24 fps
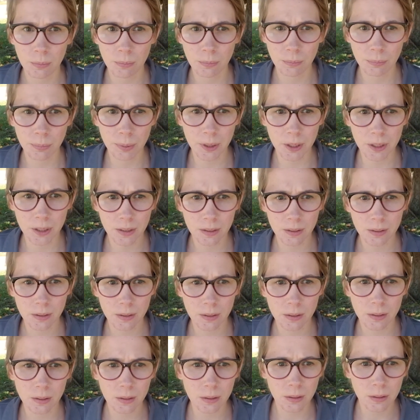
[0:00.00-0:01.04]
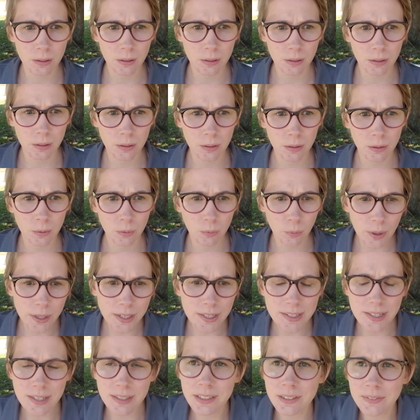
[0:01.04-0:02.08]
But what
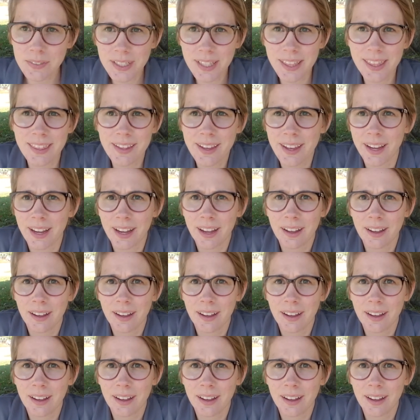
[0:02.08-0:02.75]
is a living thing?